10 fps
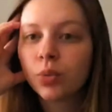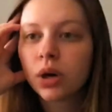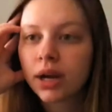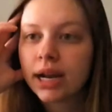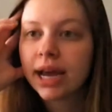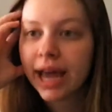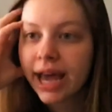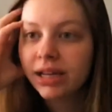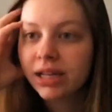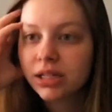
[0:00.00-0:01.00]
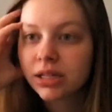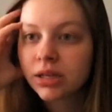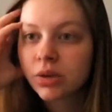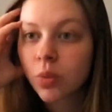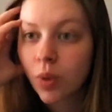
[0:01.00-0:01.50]
we're going to end
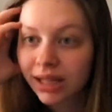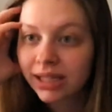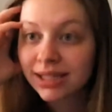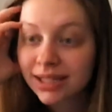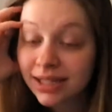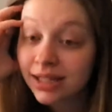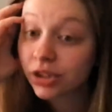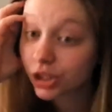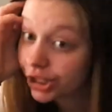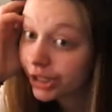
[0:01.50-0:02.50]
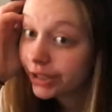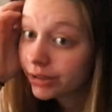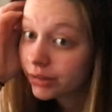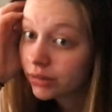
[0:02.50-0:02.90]
while it's still good,